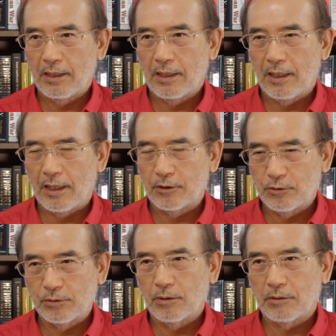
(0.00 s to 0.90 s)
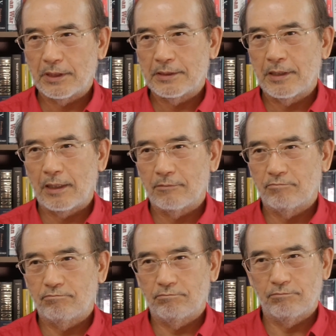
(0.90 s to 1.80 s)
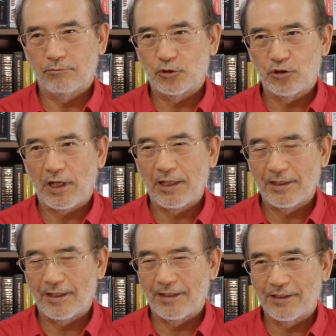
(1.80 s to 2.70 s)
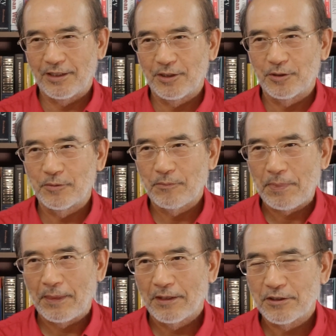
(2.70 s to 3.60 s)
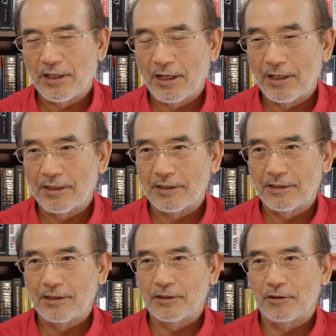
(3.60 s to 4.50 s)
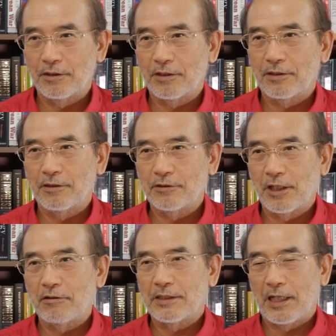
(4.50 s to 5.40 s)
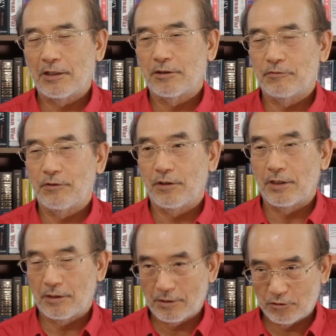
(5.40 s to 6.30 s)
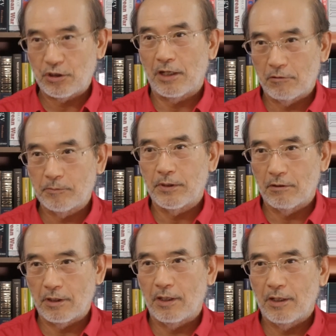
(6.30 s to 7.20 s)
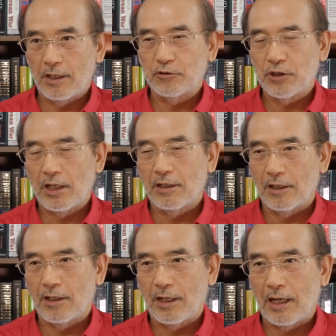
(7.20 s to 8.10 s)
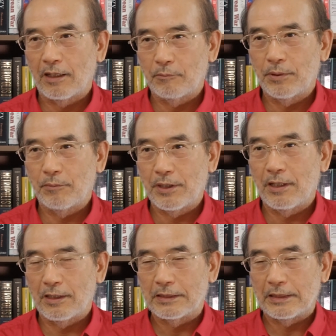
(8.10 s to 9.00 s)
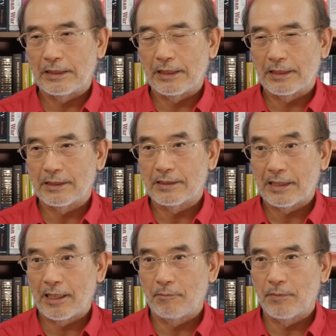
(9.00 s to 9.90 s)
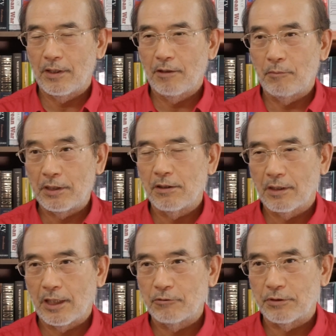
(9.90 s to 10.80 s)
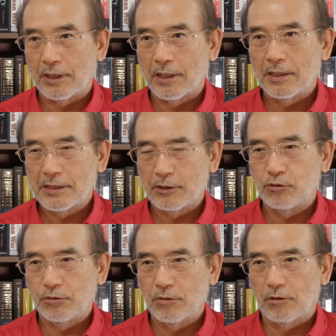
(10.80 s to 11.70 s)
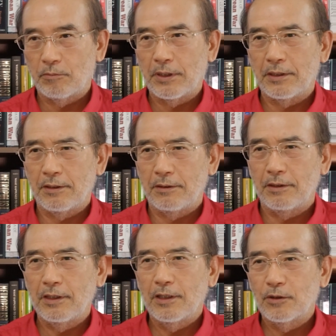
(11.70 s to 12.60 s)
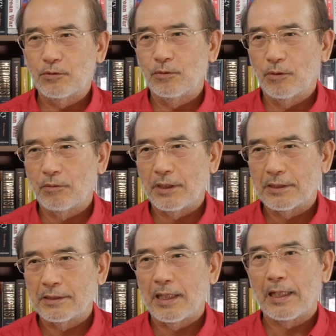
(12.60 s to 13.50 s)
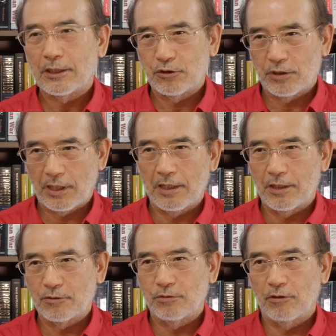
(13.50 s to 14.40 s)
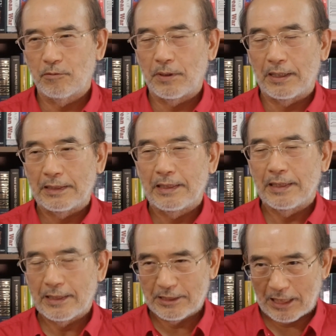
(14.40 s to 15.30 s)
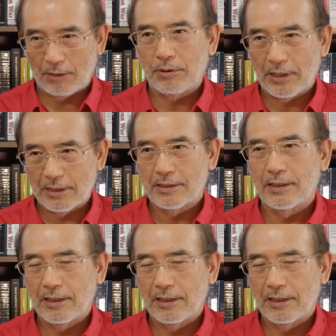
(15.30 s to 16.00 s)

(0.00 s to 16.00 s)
Chugoku is not China. China, Chinese character for China, PRC is the same middle country, Chugoku. But here, Chugoku is not Chinese Chugoku, but Japanese